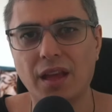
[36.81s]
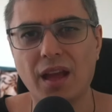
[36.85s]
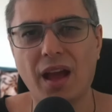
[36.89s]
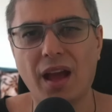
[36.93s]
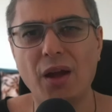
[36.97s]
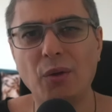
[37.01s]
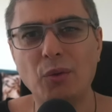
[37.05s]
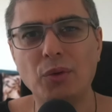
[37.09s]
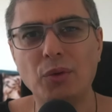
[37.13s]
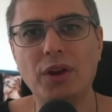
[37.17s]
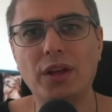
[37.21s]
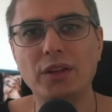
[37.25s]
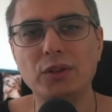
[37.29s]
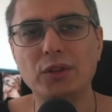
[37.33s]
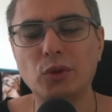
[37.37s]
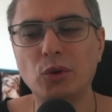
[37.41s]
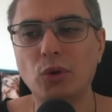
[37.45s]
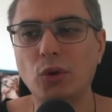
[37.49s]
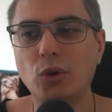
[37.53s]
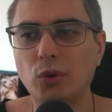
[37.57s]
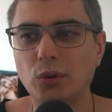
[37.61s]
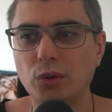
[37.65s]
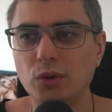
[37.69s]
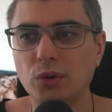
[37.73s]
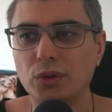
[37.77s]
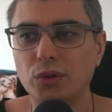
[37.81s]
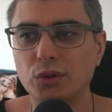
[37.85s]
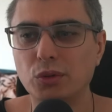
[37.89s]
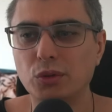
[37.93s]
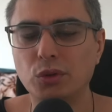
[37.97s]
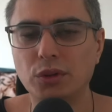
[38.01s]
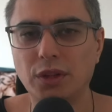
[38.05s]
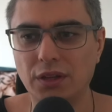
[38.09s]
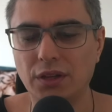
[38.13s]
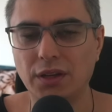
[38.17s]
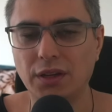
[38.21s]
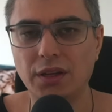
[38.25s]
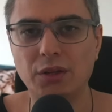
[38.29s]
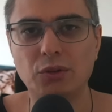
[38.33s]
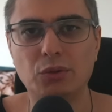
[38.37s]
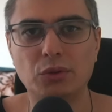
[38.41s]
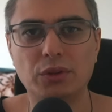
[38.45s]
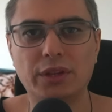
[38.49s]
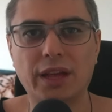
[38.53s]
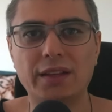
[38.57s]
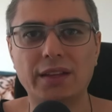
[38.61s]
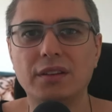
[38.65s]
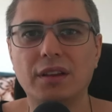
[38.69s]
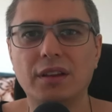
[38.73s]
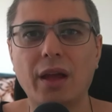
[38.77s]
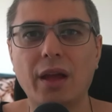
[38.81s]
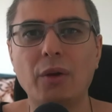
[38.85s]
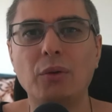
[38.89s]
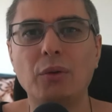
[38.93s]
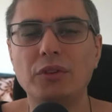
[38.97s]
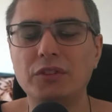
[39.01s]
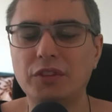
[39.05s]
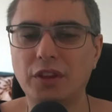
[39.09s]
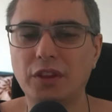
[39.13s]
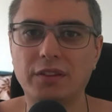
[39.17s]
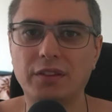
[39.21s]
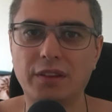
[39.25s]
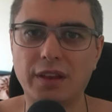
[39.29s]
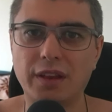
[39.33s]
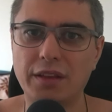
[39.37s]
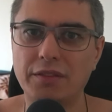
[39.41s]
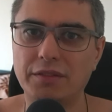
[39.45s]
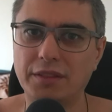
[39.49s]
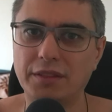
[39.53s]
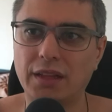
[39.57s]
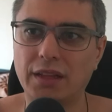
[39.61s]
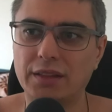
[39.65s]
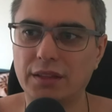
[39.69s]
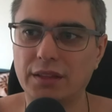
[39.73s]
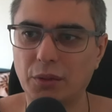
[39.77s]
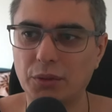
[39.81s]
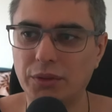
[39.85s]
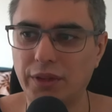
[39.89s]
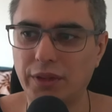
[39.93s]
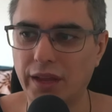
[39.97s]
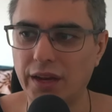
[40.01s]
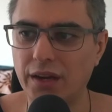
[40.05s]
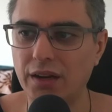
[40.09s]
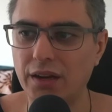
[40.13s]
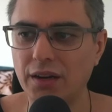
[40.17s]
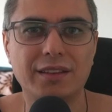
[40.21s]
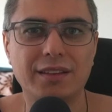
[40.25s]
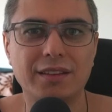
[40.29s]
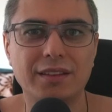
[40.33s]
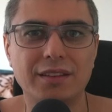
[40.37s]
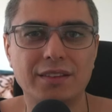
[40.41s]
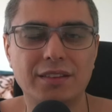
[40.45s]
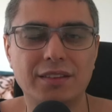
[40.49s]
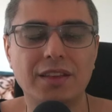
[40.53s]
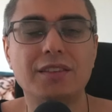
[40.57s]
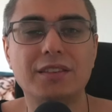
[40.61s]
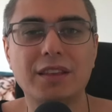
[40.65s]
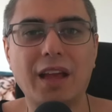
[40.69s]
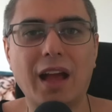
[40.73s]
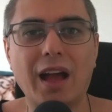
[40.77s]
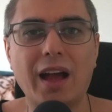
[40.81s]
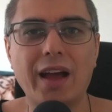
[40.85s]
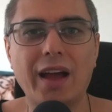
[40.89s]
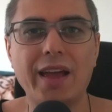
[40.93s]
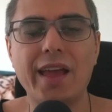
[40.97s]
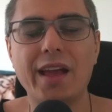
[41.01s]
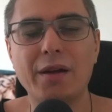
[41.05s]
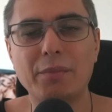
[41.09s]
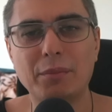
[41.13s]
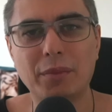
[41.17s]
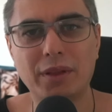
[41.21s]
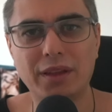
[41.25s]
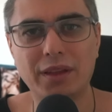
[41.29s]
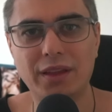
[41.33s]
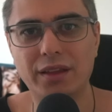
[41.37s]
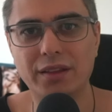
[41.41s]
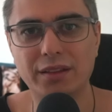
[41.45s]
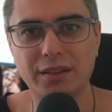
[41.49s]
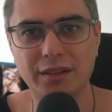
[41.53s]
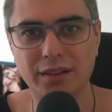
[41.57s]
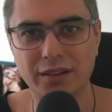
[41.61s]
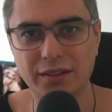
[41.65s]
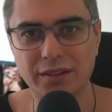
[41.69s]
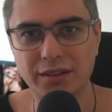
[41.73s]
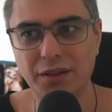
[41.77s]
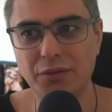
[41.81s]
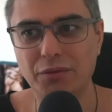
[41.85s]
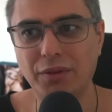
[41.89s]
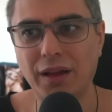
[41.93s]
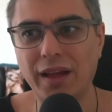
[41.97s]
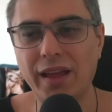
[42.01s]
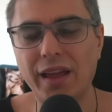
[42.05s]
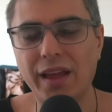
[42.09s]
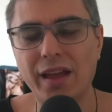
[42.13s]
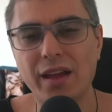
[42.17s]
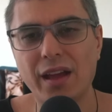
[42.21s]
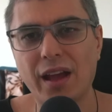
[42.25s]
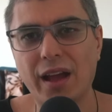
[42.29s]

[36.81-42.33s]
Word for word: I will not go too deep into that. I will just leave that out there since I am in DeFi.